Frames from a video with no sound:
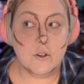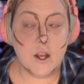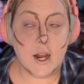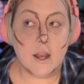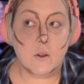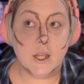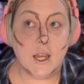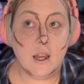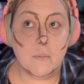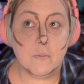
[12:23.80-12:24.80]
only
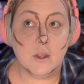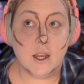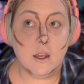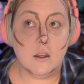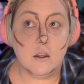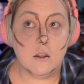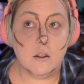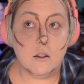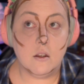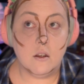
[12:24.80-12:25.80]
keep like
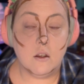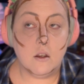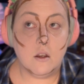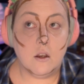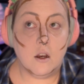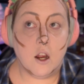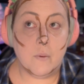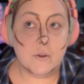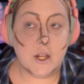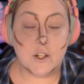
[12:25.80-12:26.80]
a
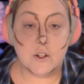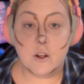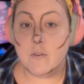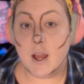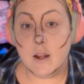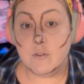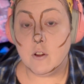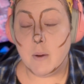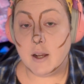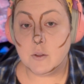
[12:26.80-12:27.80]
rotation of a handful
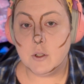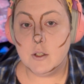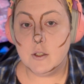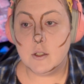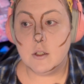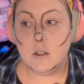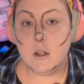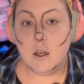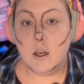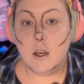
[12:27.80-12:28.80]
of passwords,
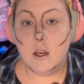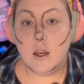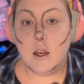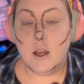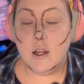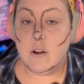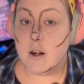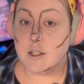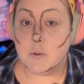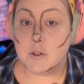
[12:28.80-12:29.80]
and you're
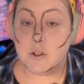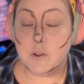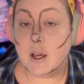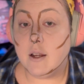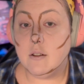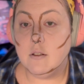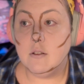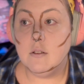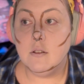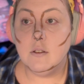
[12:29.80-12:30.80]
not supposed to do that.
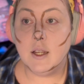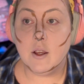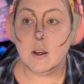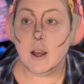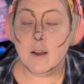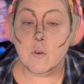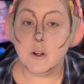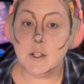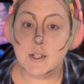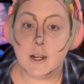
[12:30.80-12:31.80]
Like, I've
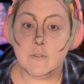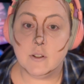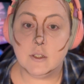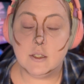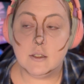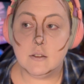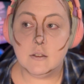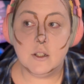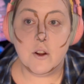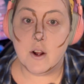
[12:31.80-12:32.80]
worked in tech fields.
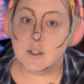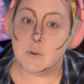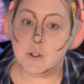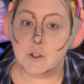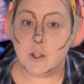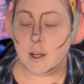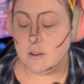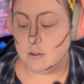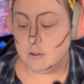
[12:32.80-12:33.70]
You're not supposed to do that.